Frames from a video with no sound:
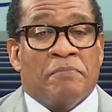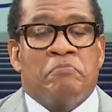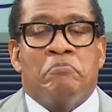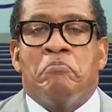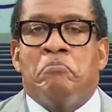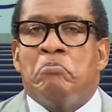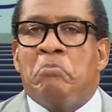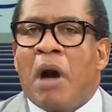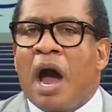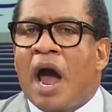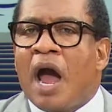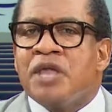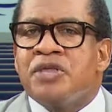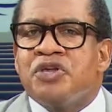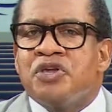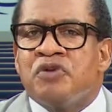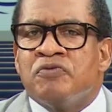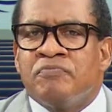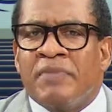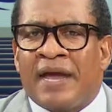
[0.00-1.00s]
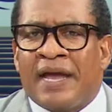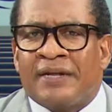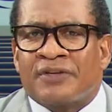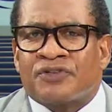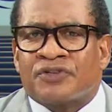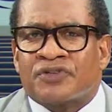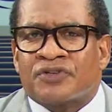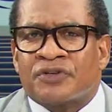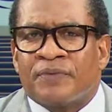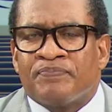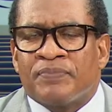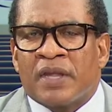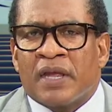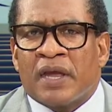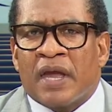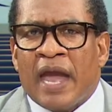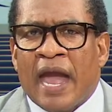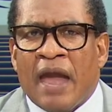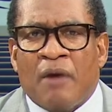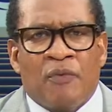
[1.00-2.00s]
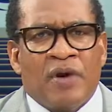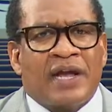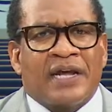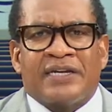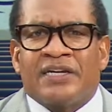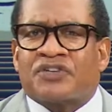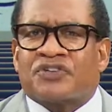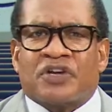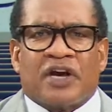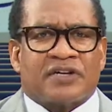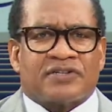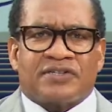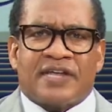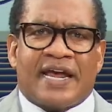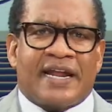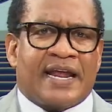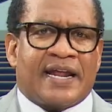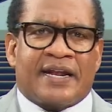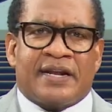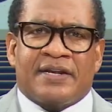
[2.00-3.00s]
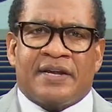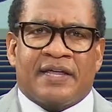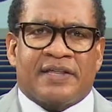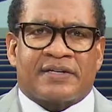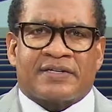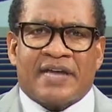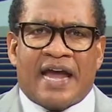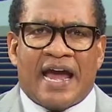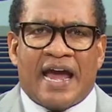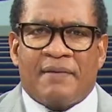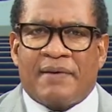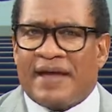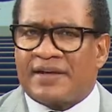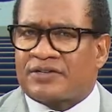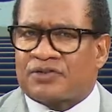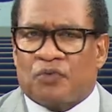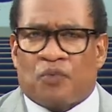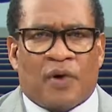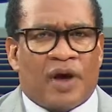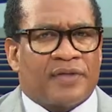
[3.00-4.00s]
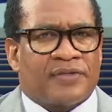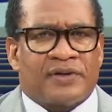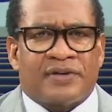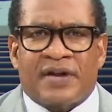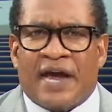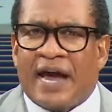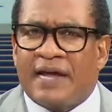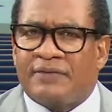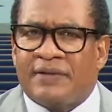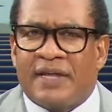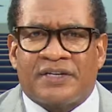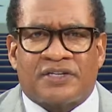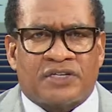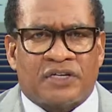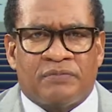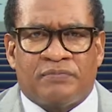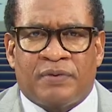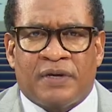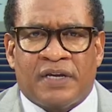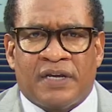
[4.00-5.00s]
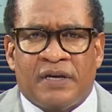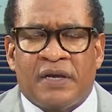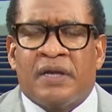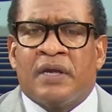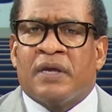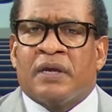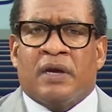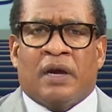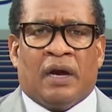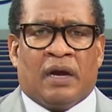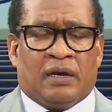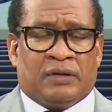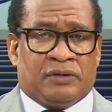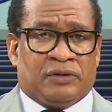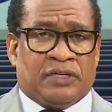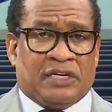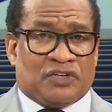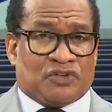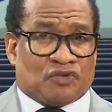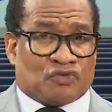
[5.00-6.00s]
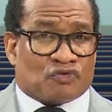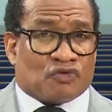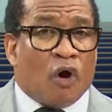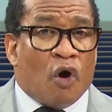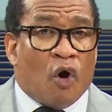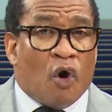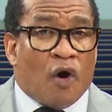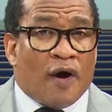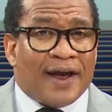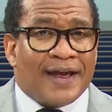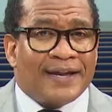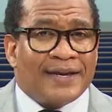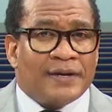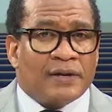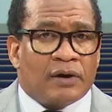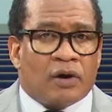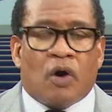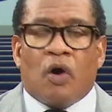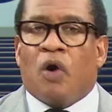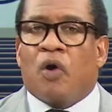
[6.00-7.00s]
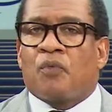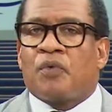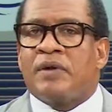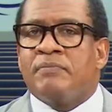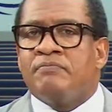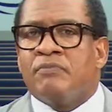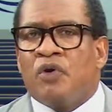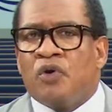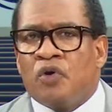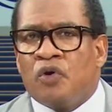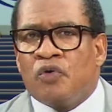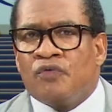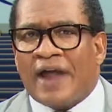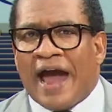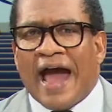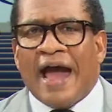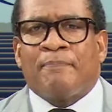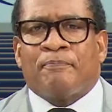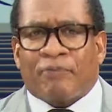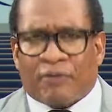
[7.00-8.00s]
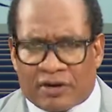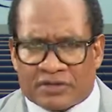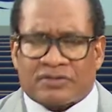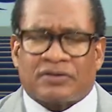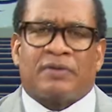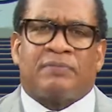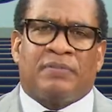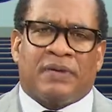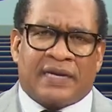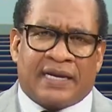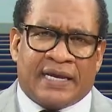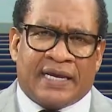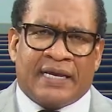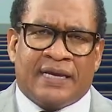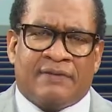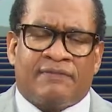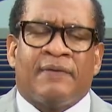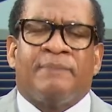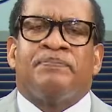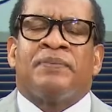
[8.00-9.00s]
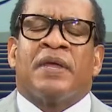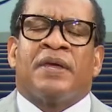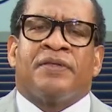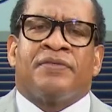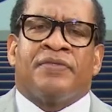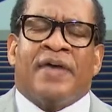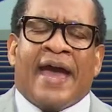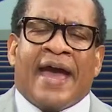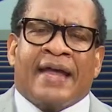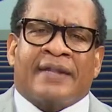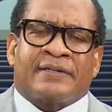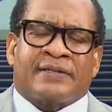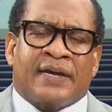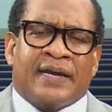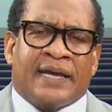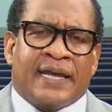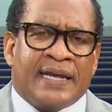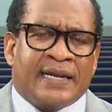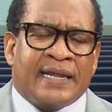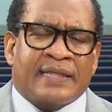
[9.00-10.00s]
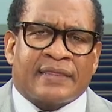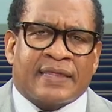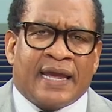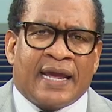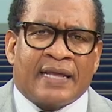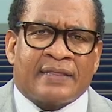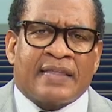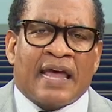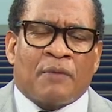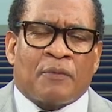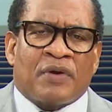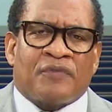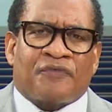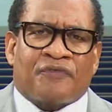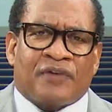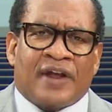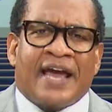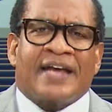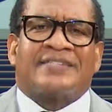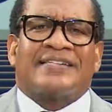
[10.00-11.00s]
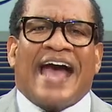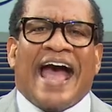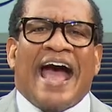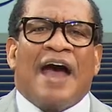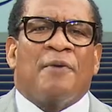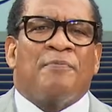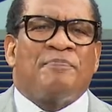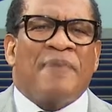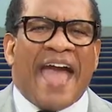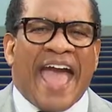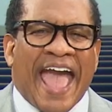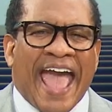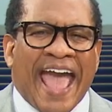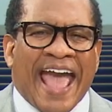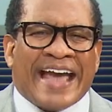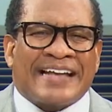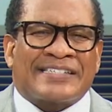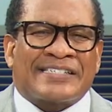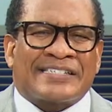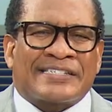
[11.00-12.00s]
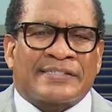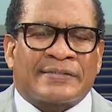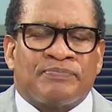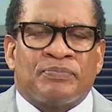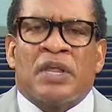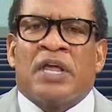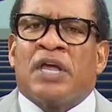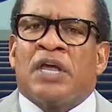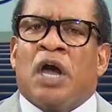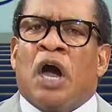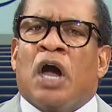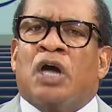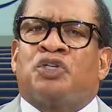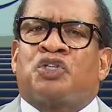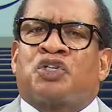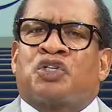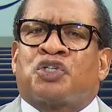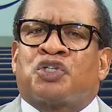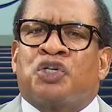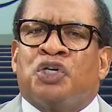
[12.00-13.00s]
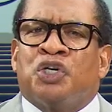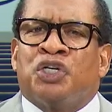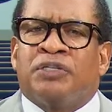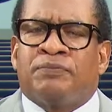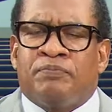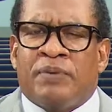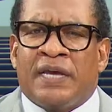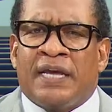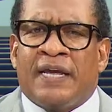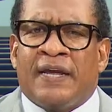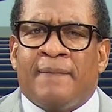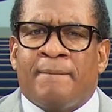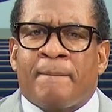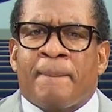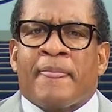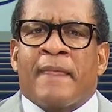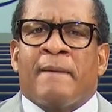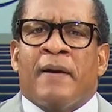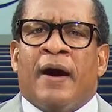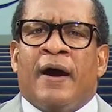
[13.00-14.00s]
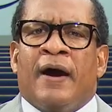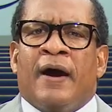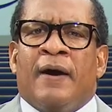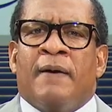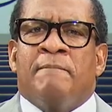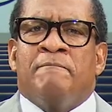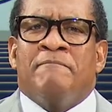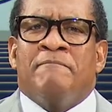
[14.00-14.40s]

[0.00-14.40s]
monuments, and we can discuss that at another time as to whether or not they should be uh, destroyed or removed. I personally believe that uh, anything that reflects our past uh, should be uh,